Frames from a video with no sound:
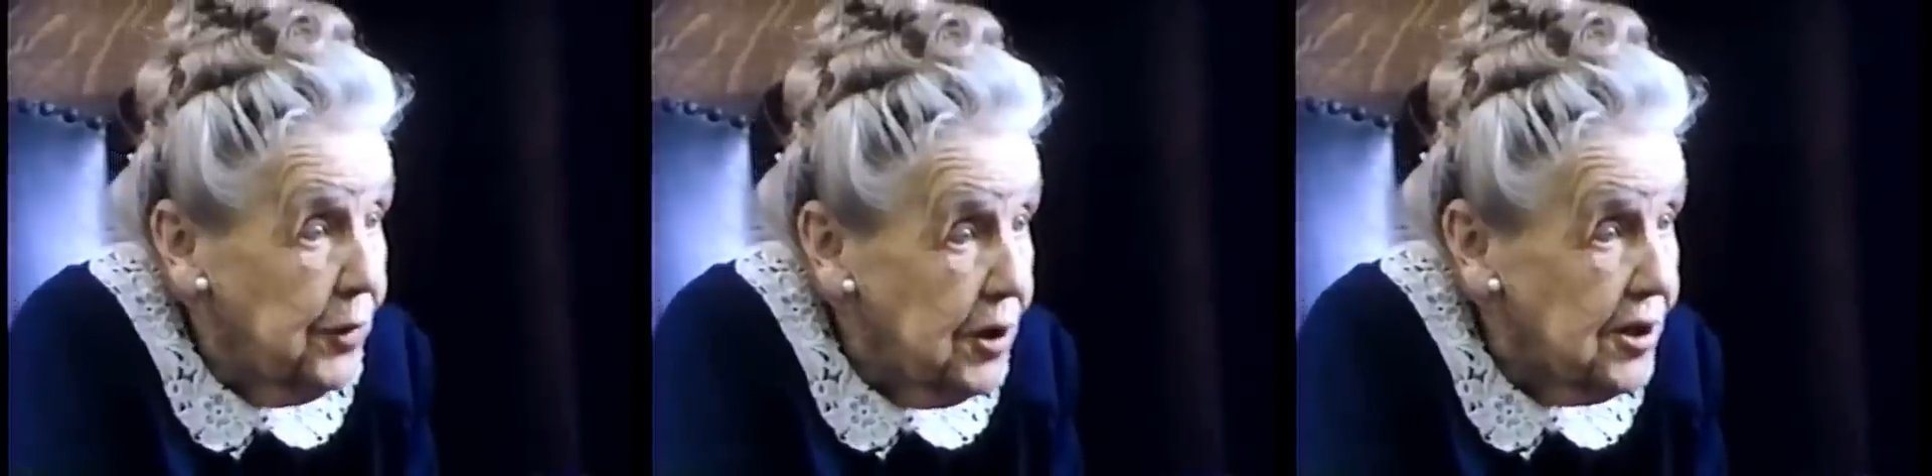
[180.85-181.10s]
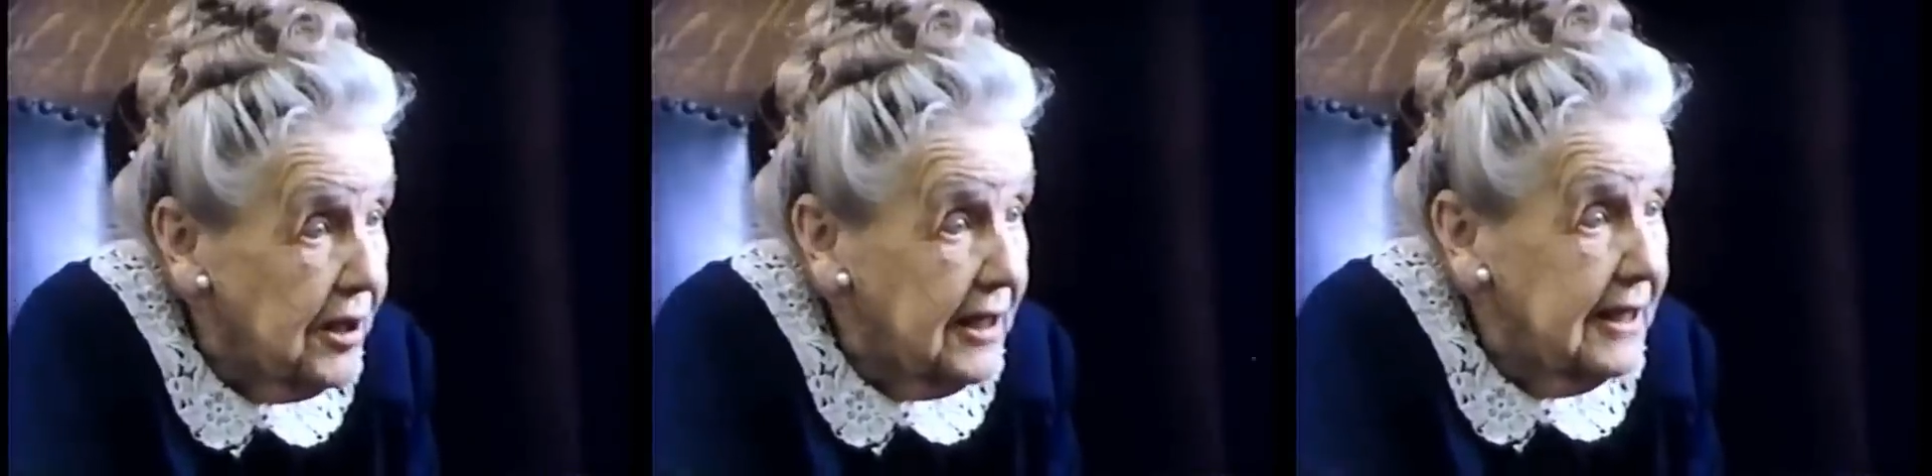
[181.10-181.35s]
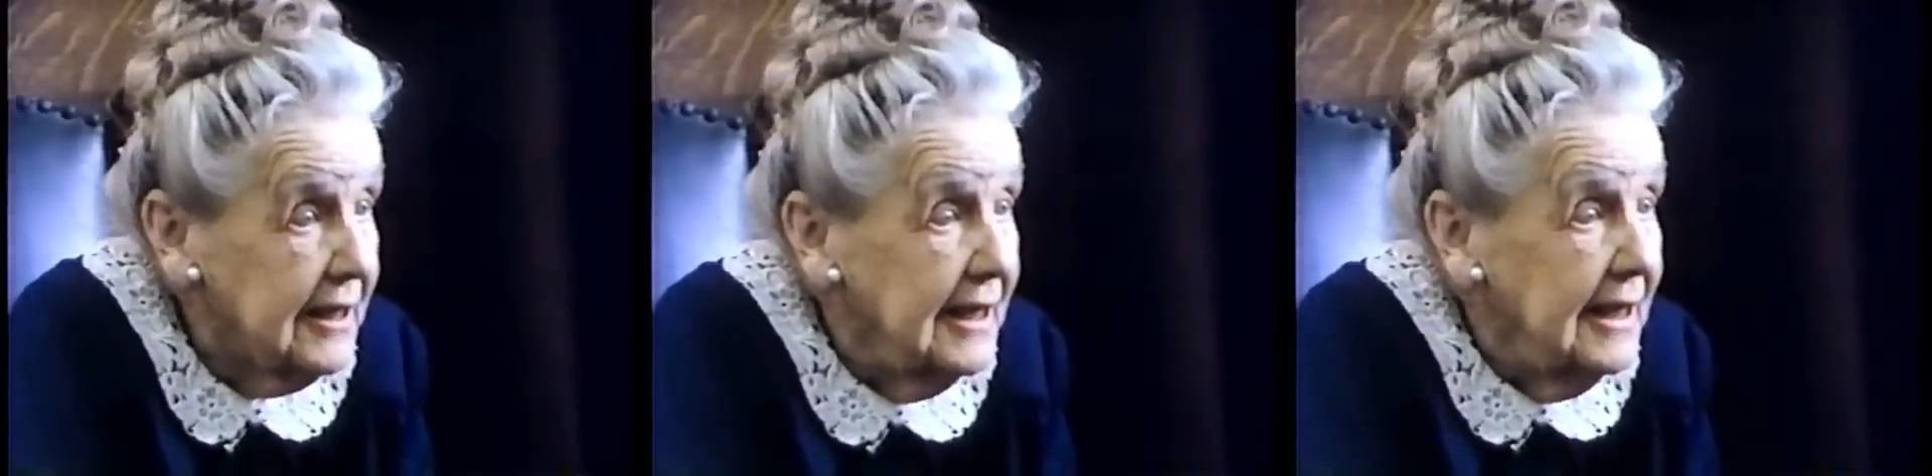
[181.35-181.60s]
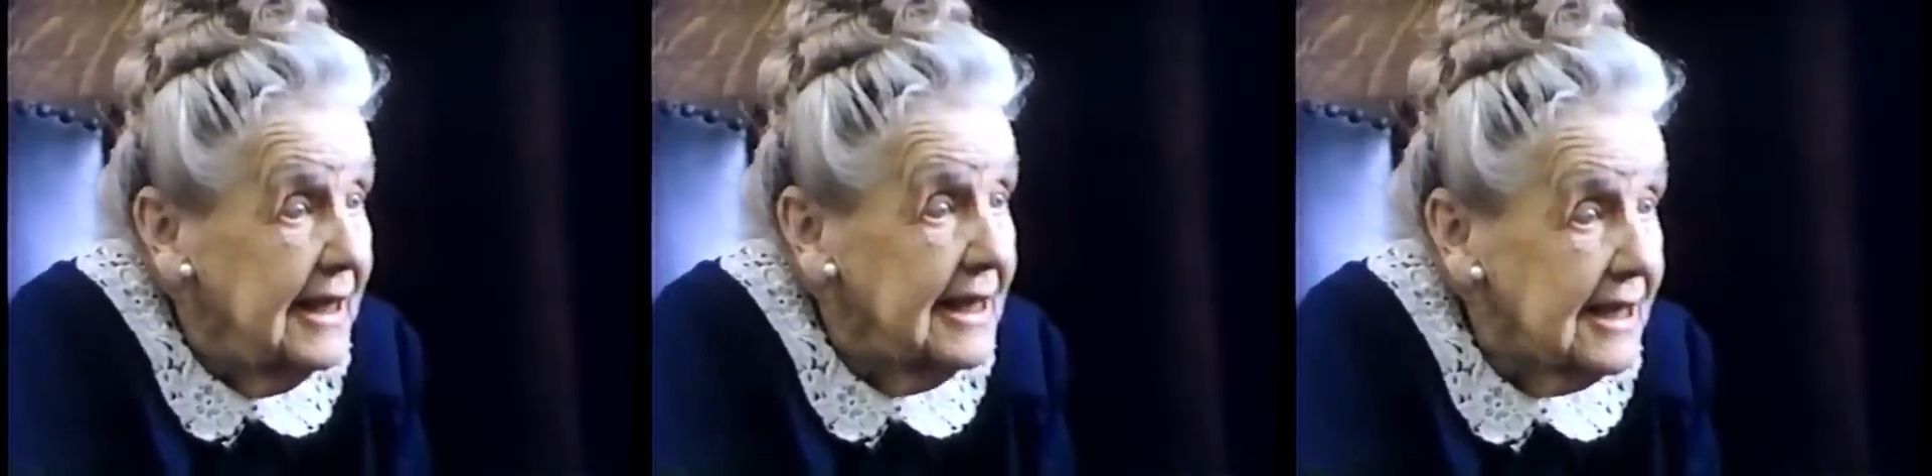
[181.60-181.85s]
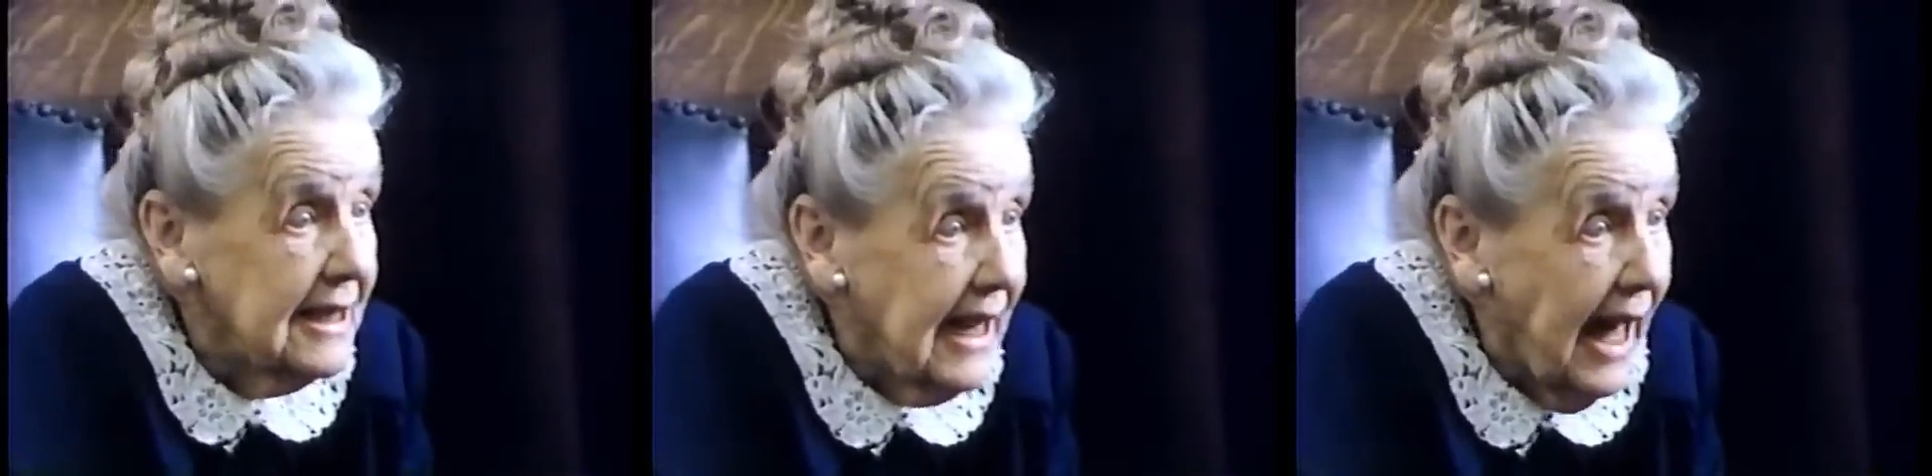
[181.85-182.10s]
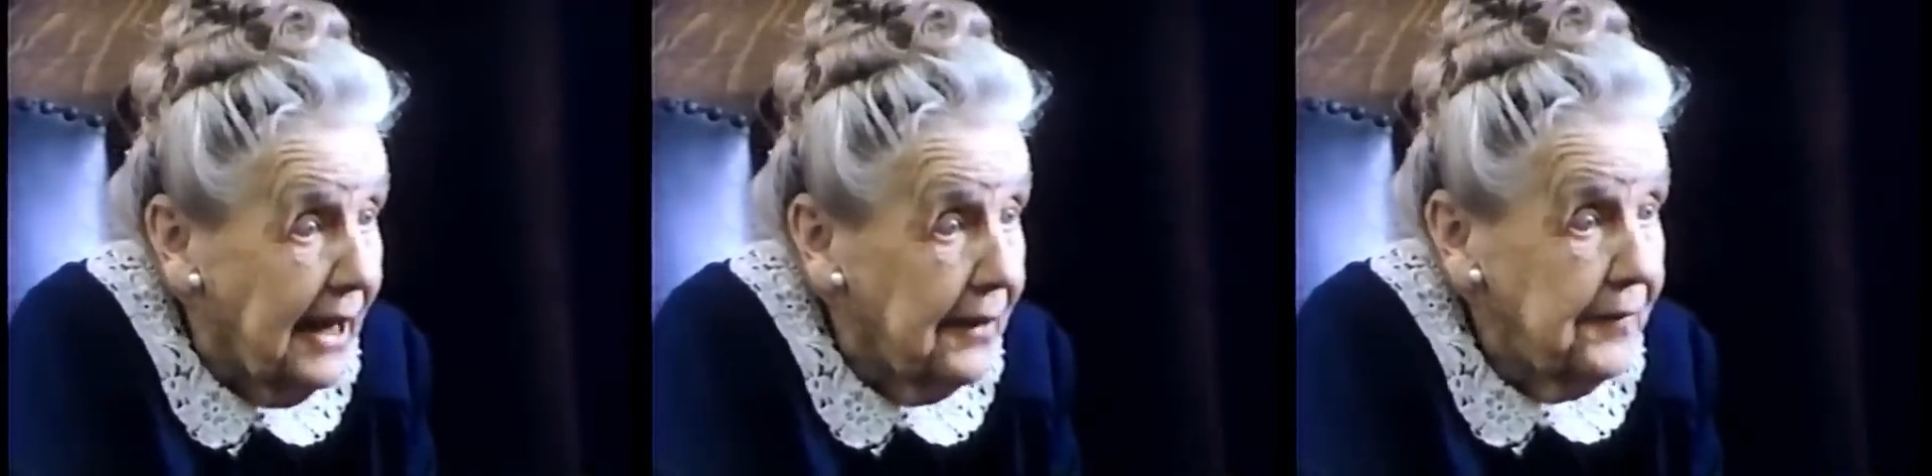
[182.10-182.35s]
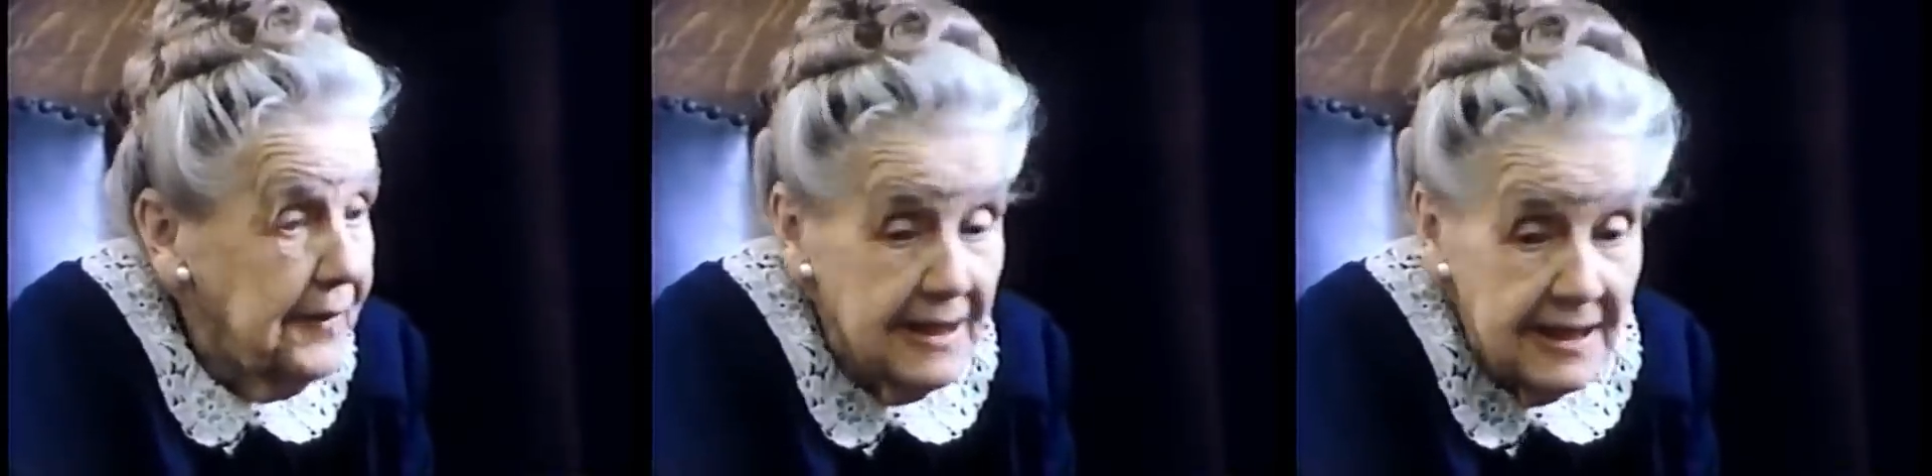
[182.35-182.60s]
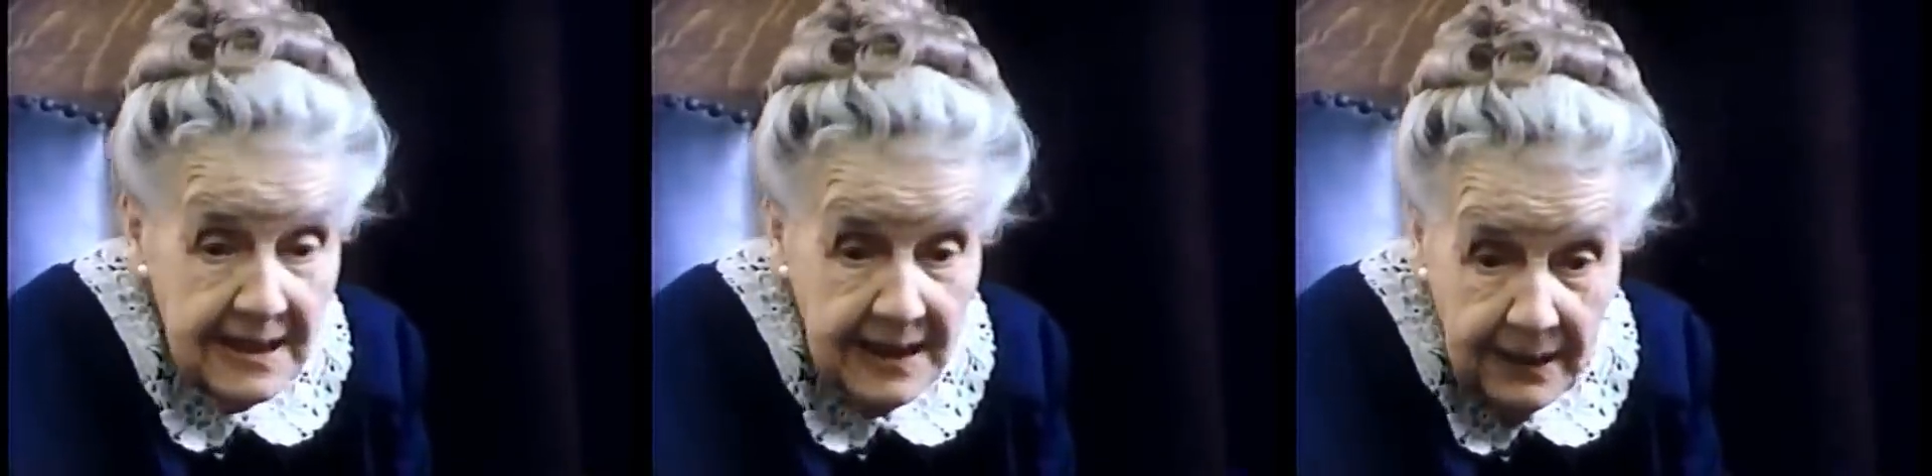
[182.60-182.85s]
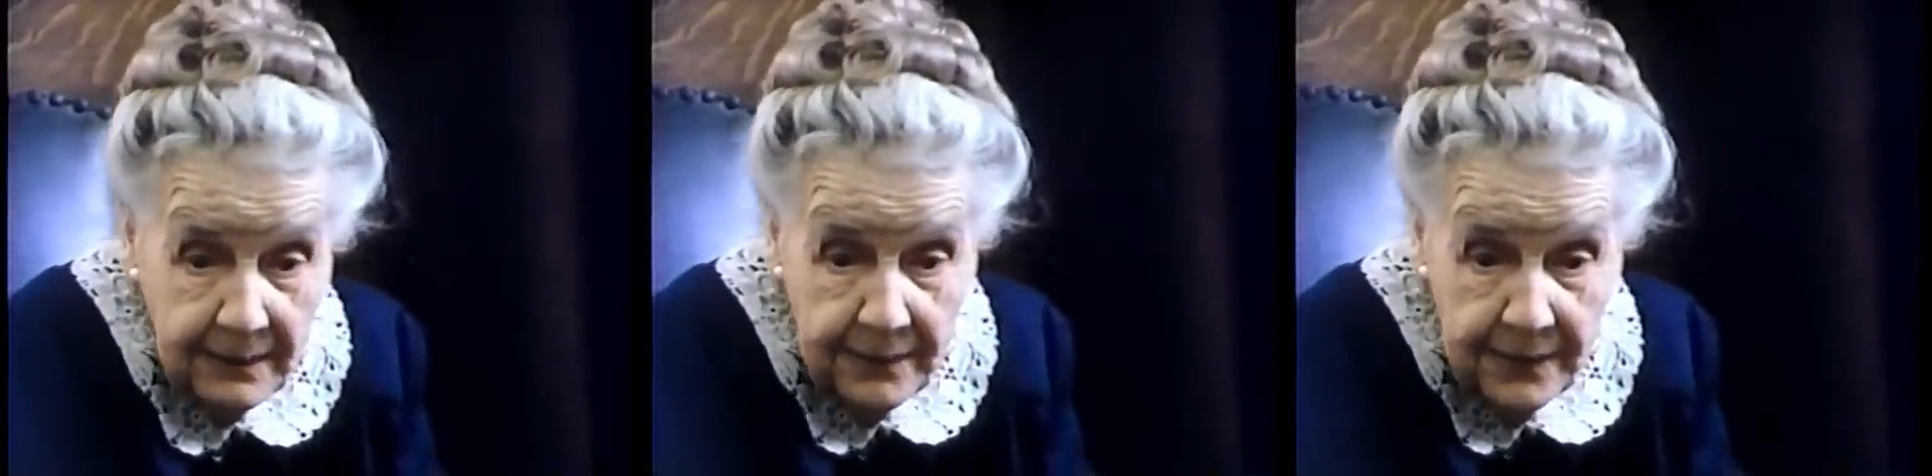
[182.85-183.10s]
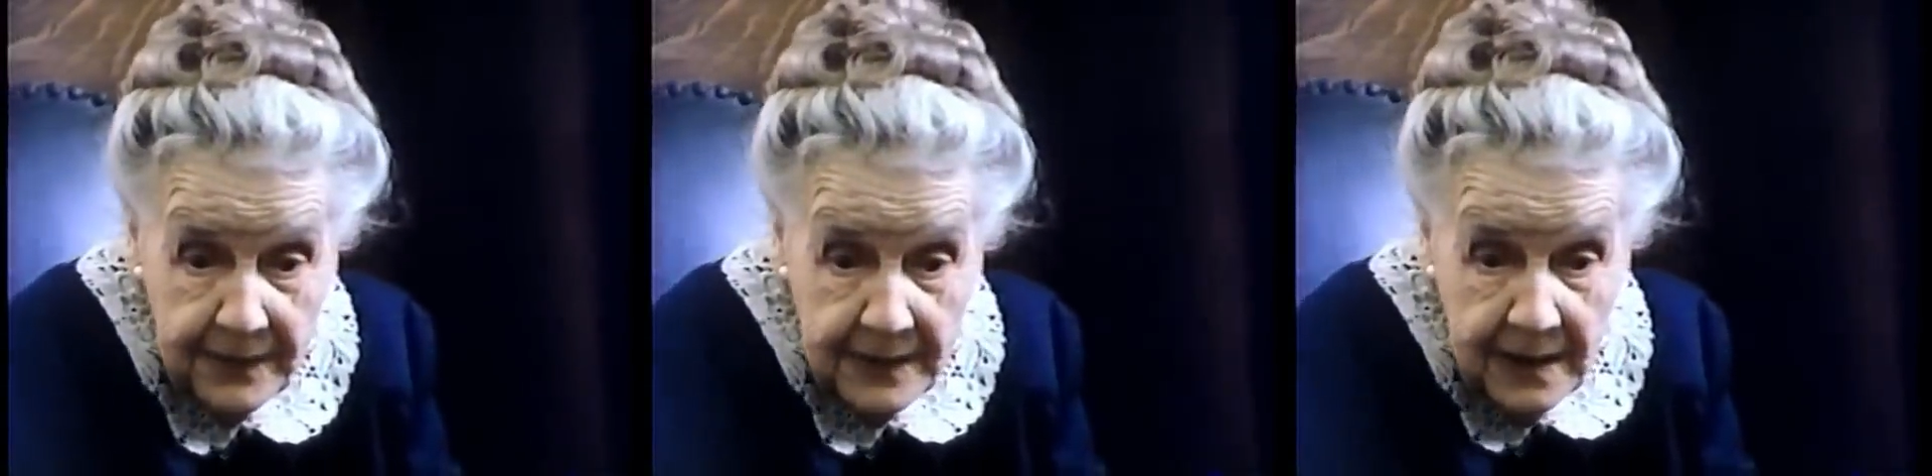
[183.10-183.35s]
work, his life, his love